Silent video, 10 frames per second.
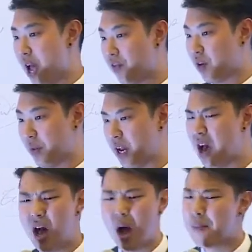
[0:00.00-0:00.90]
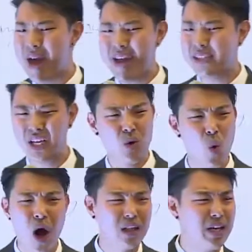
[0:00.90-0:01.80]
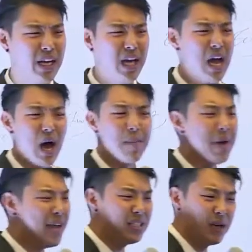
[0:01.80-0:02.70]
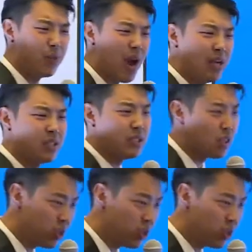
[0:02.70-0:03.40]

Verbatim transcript: after me. Amazing quality, amazing prices,